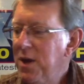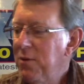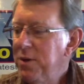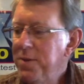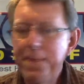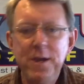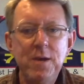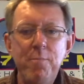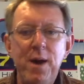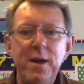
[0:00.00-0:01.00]
When you think
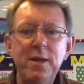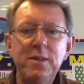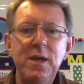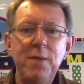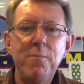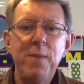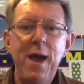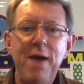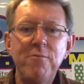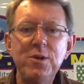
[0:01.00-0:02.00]
about it, they
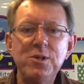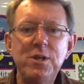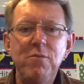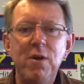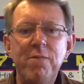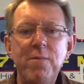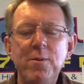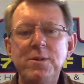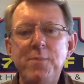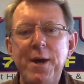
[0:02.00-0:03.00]
average anywhere from
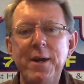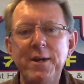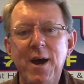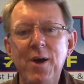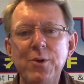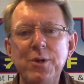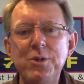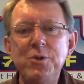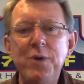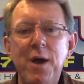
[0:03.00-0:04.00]
about $1
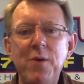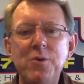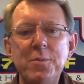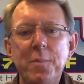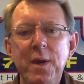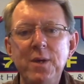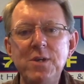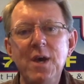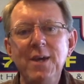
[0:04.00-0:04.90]
to $2 a piece.